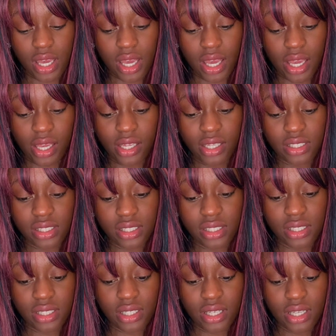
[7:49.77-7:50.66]

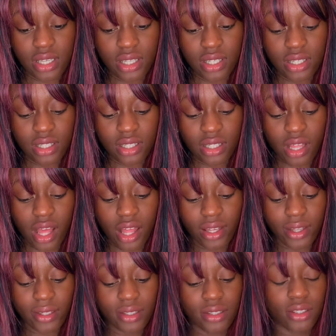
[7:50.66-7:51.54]
And I
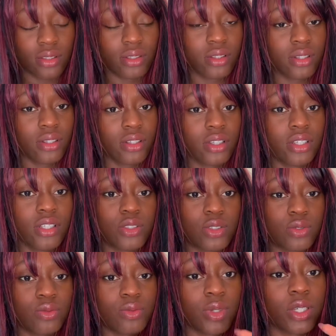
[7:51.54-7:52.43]
like the
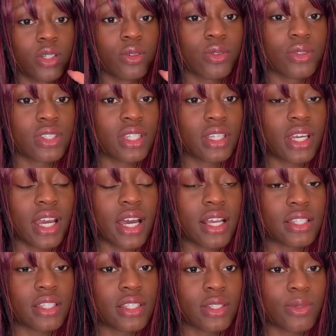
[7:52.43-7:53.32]
little wrinkles that it
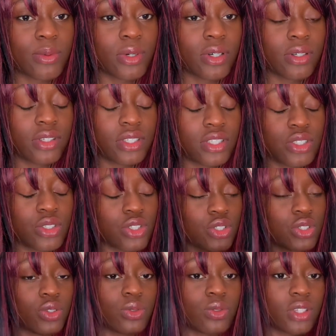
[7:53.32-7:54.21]
has as well. It's
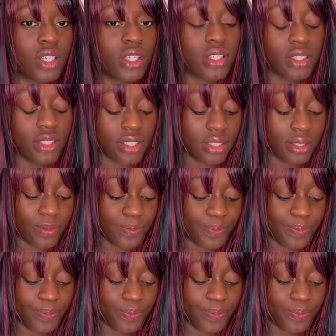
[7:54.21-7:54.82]
just so nice.